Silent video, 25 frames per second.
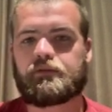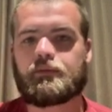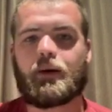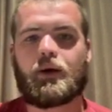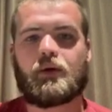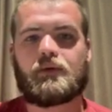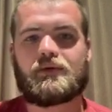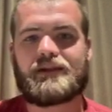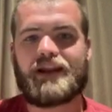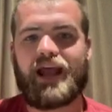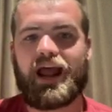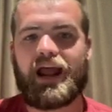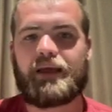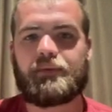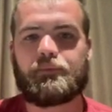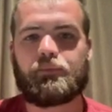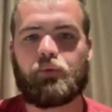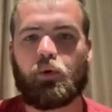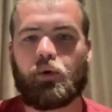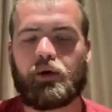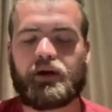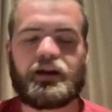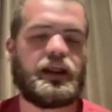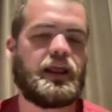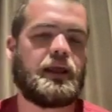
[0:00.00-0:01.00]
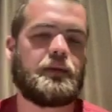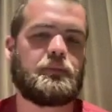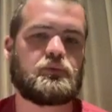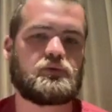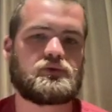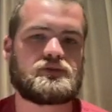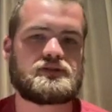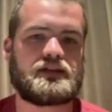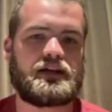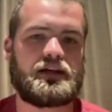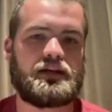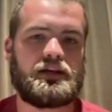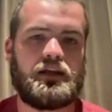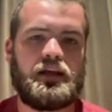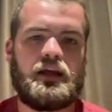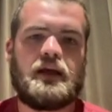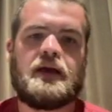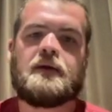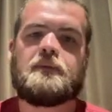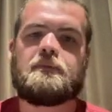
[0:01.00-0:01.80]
about nine point eight percent.